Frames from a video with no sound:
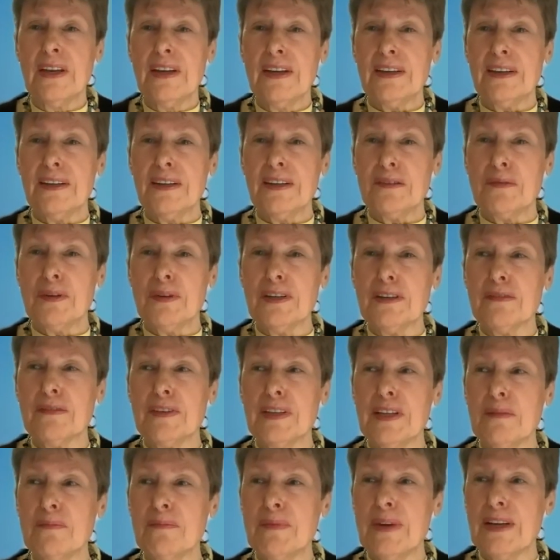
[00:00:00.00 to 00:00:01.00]
one of
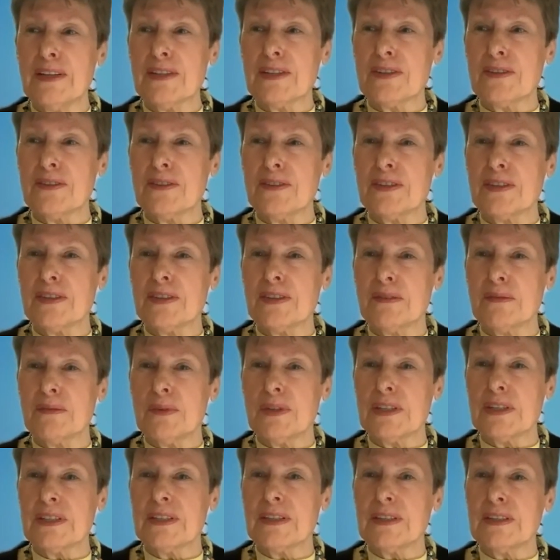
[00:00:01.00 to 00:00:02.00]
the ambassadors
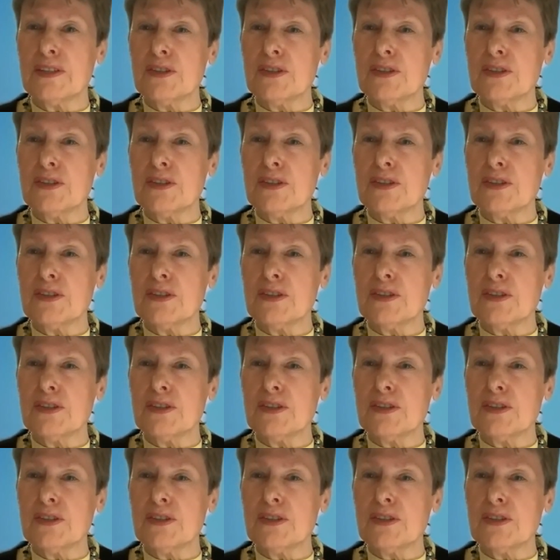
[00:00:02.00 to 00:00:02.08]
was